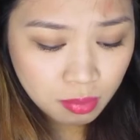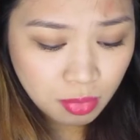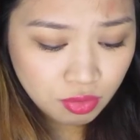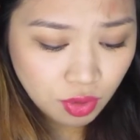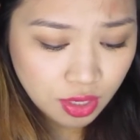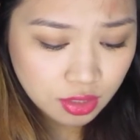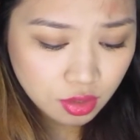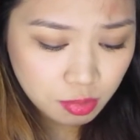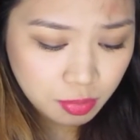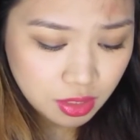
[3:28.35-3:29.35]
before
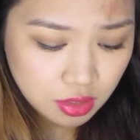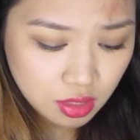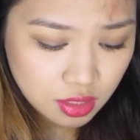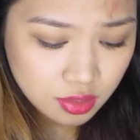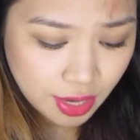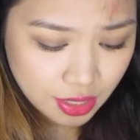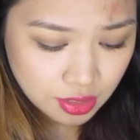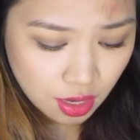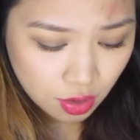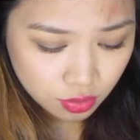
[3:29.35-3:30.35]
it completely
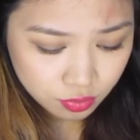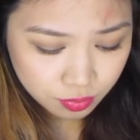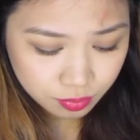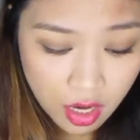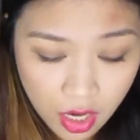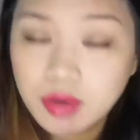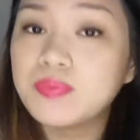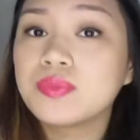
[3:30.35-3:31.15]
dries out. Here.